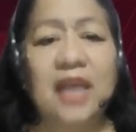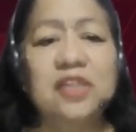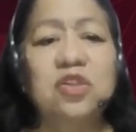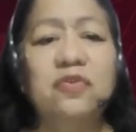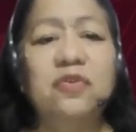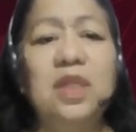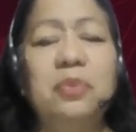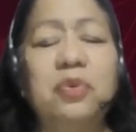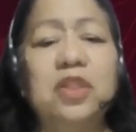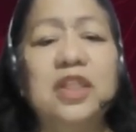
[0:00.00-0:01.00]
as to
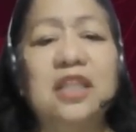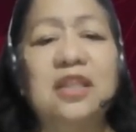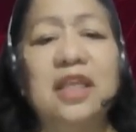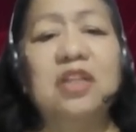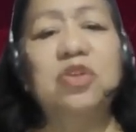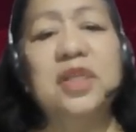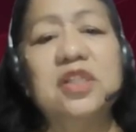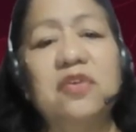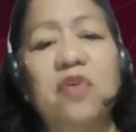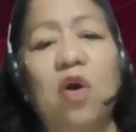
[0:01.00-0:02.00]
fully protect the
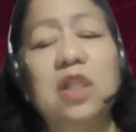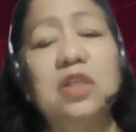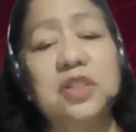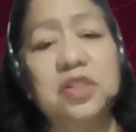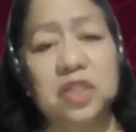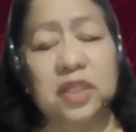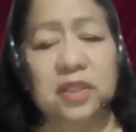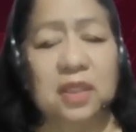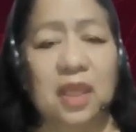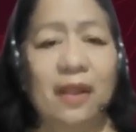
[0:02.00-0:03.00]
interests of all
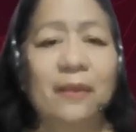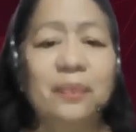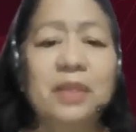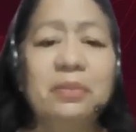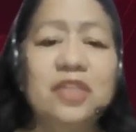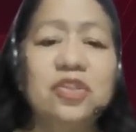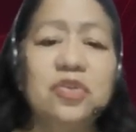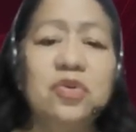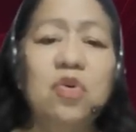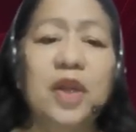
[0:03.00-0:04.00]
concerned may
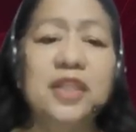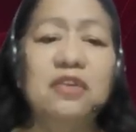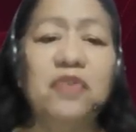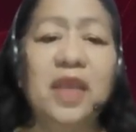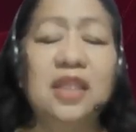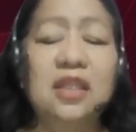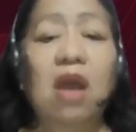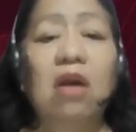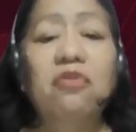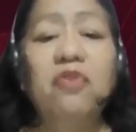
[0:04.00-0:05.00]
sue or defend
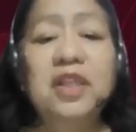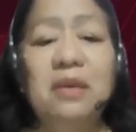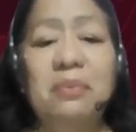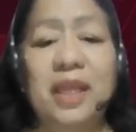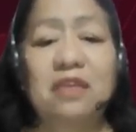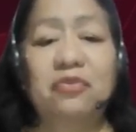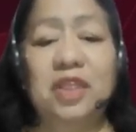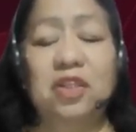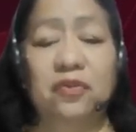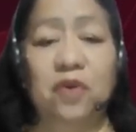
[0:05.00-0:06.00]
for the
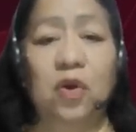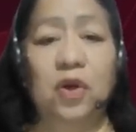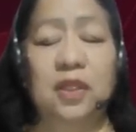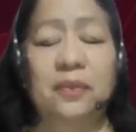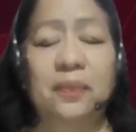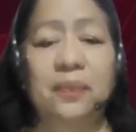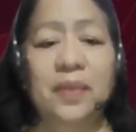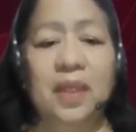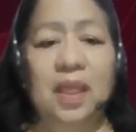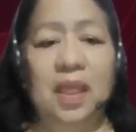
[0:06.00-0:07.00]
benefit of all.
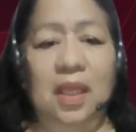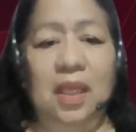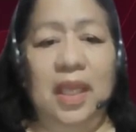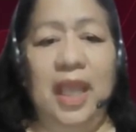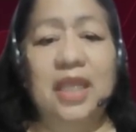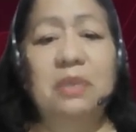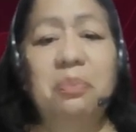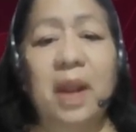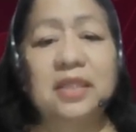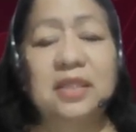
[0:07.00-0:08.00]
Any
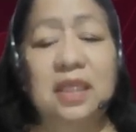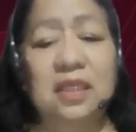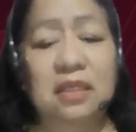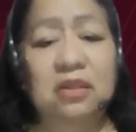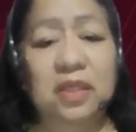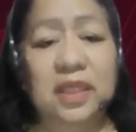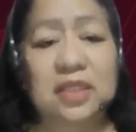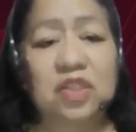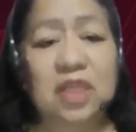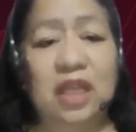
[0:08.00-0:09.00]
party in
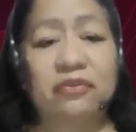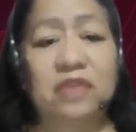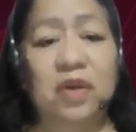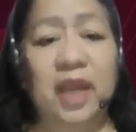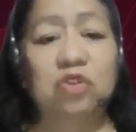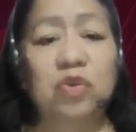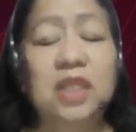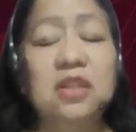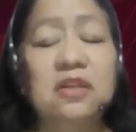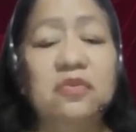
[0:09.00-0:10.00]
interest shall have the right to
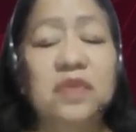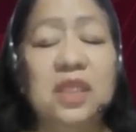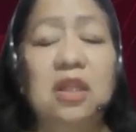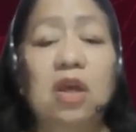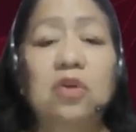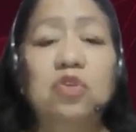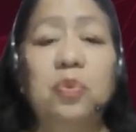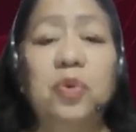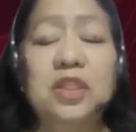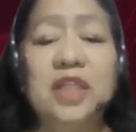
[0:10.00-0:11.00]
intervene
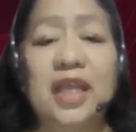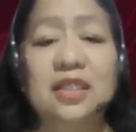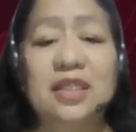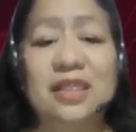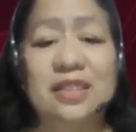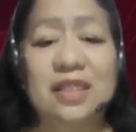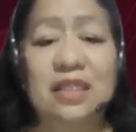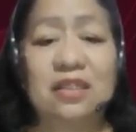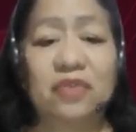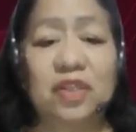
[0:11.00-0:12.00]
to protect his
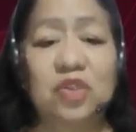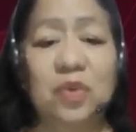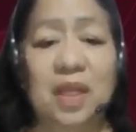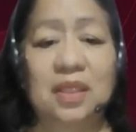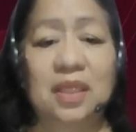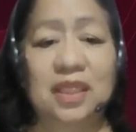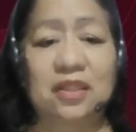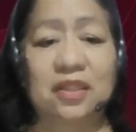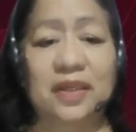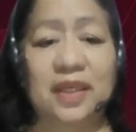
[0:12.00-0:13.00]
individual
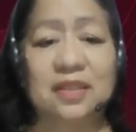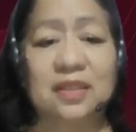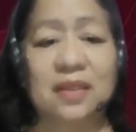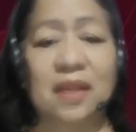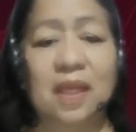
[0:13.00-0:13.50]
interest.